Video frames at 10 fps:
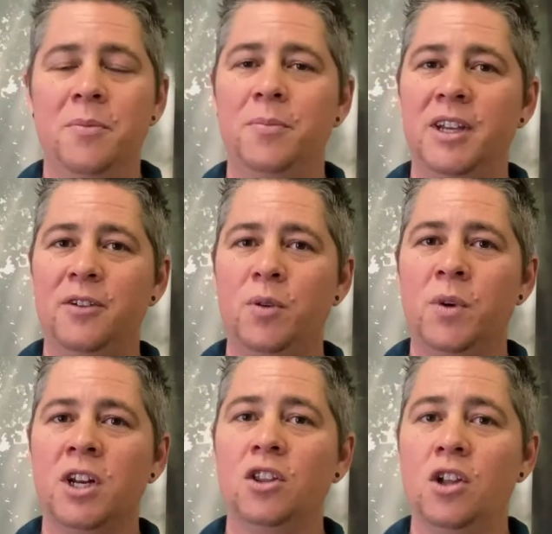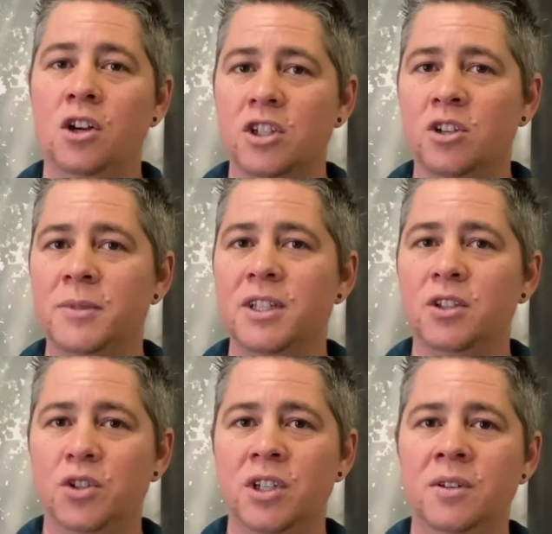But if we want a long-term
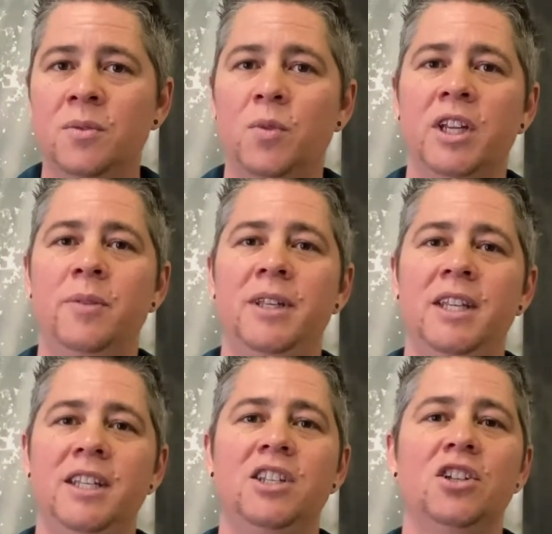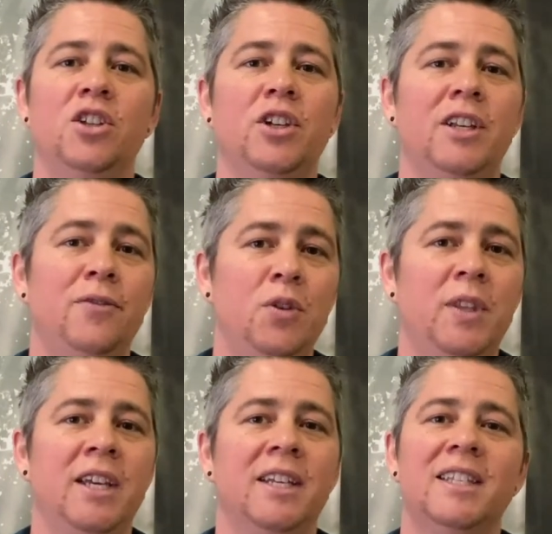solution, we're going to be needing to look at a few
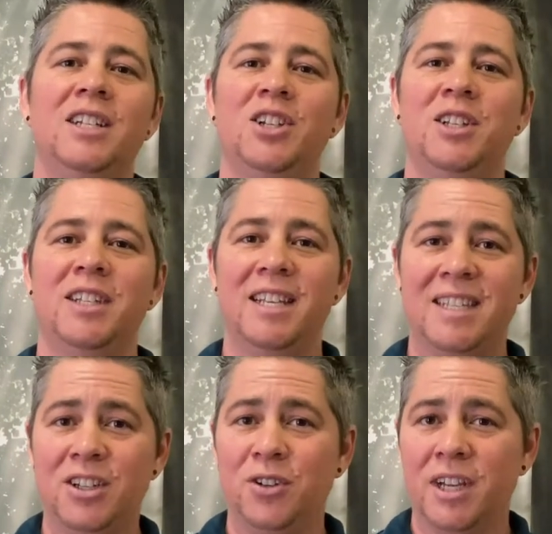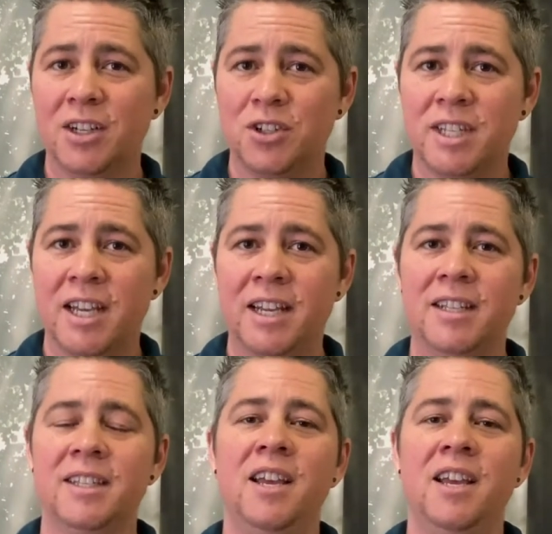things such as eccentric exercise,